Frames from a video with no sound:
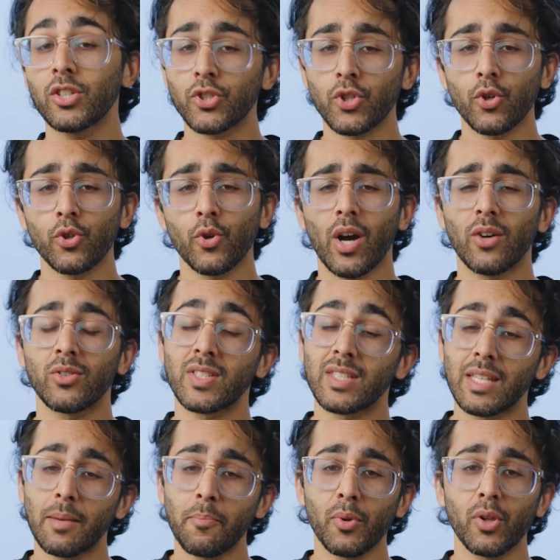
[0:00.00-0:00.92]
to show you how
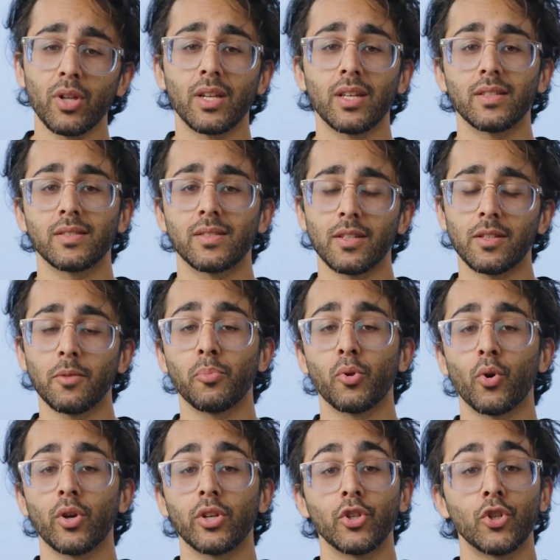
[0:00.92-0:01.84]
simple it is to
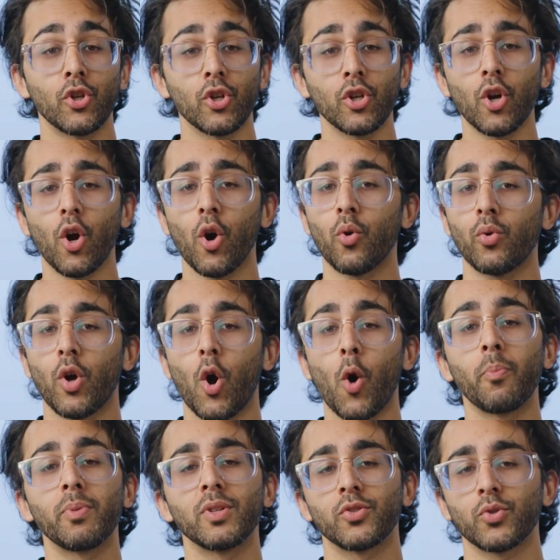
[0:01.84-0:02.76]
deploy your own
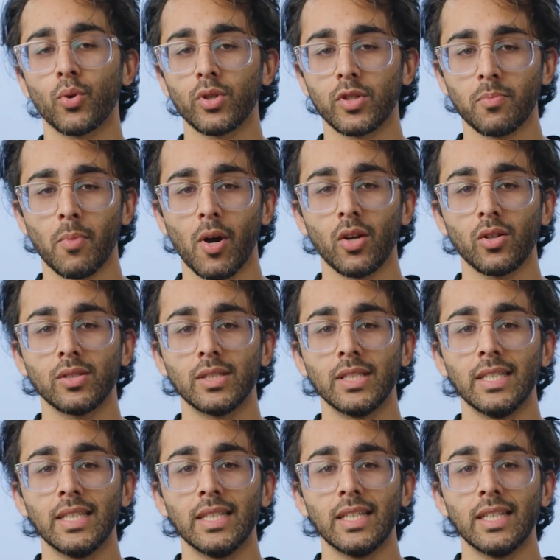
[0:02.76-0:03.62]
open source model,